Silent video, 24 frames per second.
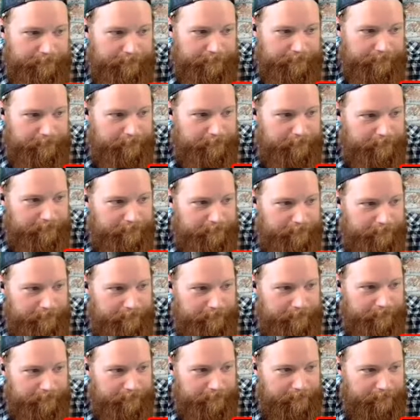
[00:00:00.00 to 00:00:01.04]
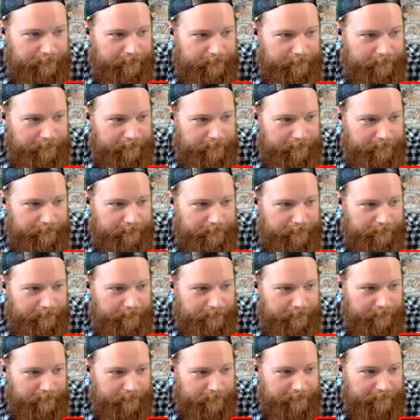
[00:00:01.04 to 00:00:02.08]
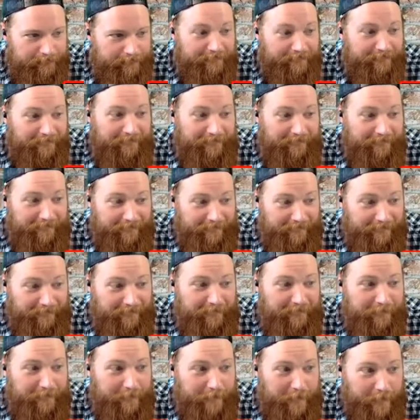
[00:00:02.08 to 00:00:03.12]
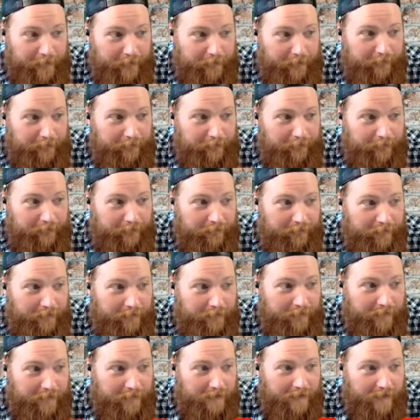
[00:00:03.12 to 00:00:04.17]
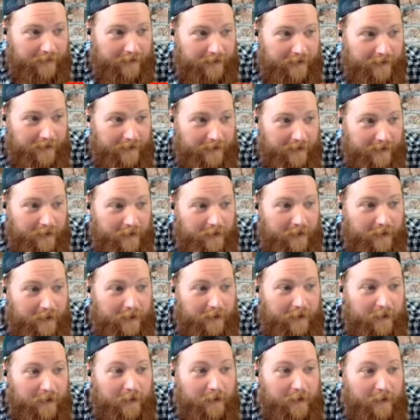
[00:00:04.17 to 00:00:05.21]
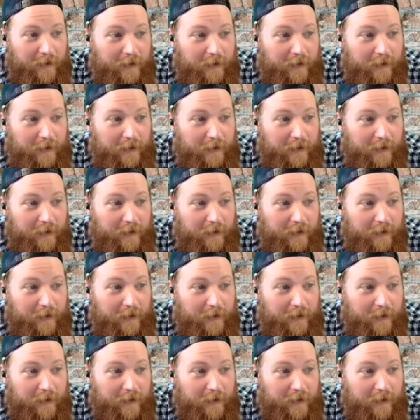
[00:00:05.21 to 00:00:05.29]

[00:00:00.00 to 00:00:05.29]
The person shown says nothing.